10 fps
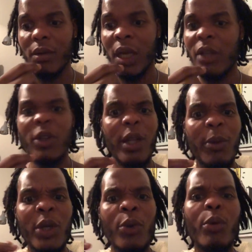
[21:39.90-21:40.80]
so that we
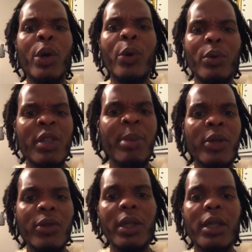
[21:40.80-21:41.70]
can grow
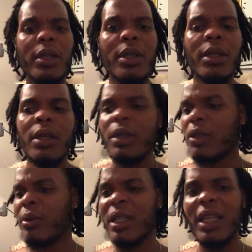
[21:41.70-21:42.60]
spiritually. So
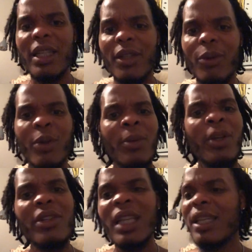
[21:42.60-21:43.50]
it's a lesson. Once we
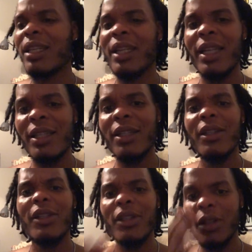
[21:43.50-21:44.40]
understand it's a lesson,
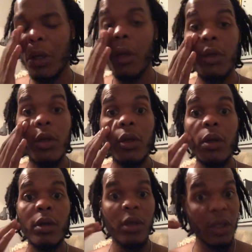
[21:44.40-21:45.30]

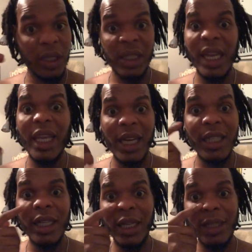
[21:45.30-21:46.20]
take it as a
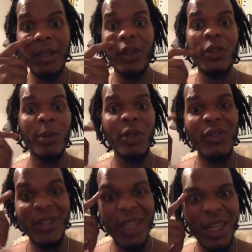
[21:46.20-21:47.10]
lesson, because when you
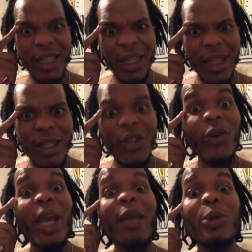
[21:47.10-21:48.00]
see it as a lesson, you're
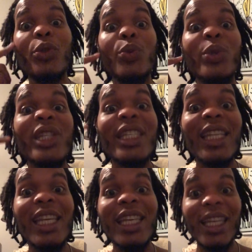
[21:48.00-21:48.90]
able to
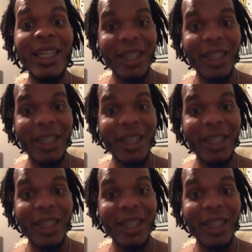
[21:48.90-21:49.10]
see it.